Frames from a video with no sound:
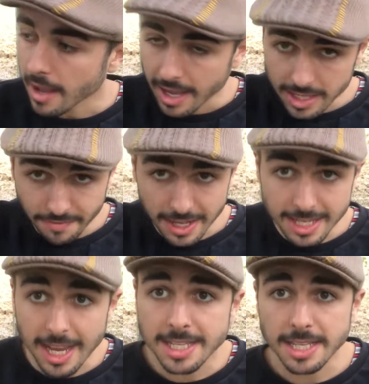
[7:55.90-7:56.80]
is
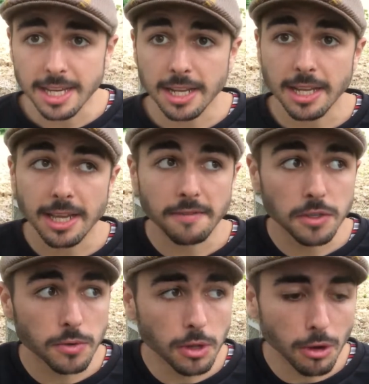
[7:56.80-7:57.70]
fantastic and it gives
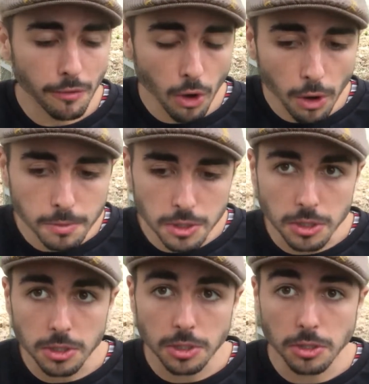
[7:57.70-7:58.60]
you a lot of
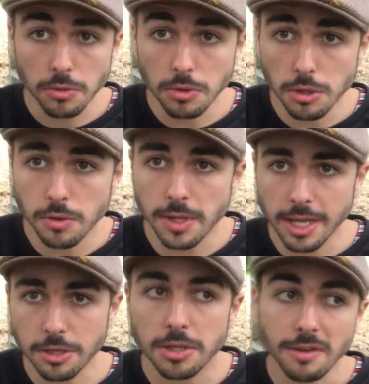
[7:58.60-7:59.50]
options to do new and
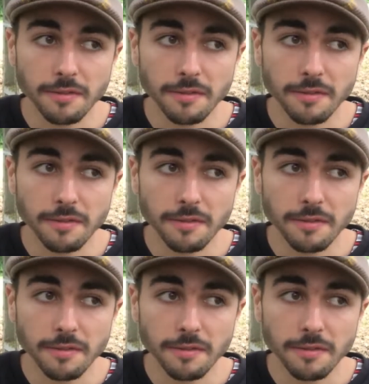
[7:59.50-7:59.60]
interesting